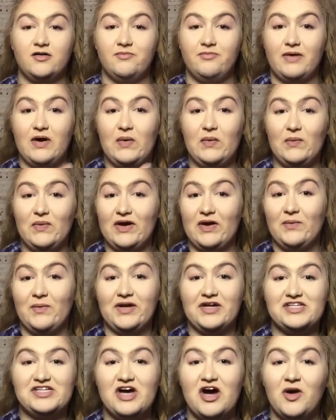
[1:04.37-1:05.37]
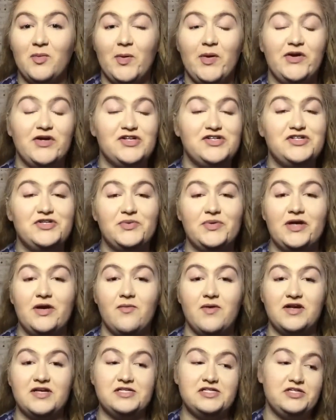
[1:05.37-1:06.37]
about what I want to talk about or do what I
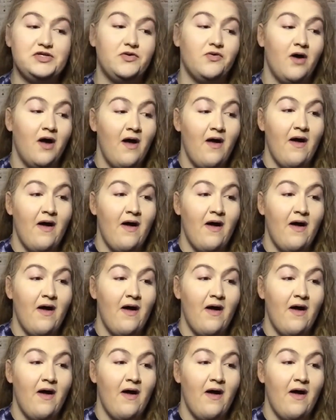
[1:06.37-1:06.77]
want to do.